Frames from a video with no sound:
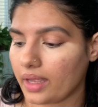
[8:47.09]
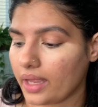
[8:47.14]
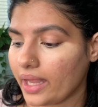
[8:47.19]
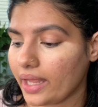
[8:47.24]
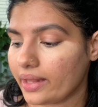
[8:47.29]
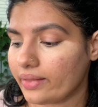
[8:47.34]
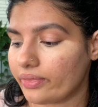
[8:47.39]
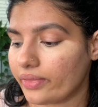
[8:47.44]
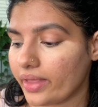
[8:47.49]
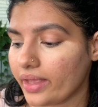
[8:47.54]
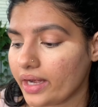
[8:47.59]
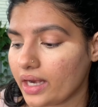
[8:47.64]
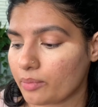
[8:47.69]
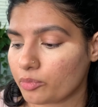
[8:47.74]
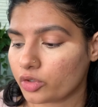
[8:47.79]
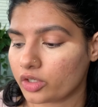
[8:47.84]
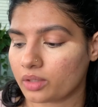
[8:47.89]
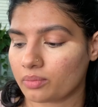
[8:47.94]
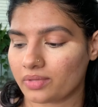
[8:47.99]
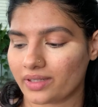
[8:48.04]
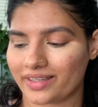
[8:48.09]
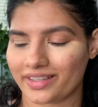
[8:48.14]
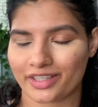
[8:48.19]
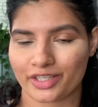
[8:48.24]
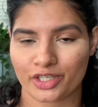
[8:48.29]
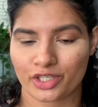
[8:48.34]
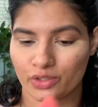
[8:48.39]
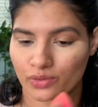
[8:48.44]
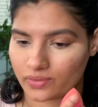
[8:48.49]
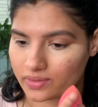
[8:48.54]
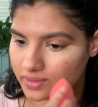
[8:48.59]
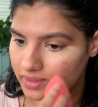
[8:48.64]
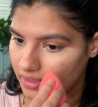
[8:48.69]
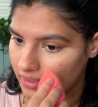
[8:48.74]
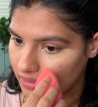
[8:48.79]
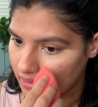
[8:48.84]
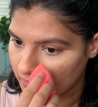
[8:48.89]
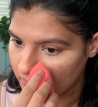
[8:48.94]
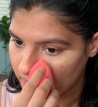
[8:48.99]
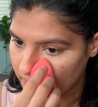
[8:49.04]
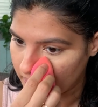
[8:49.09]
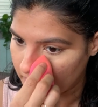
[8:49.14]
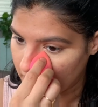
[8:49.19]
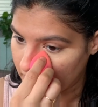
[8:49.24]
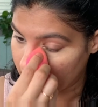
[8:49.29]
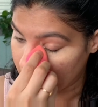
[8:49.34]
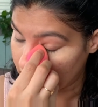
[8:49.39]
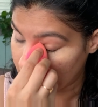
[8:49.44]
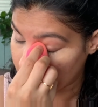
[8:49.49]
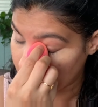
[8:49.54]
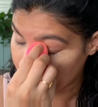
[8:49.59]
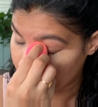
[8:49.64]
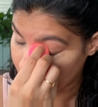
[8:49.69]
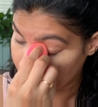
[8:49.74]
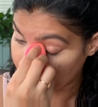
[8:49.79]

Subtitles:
and then I'm gonna blend it using the blender.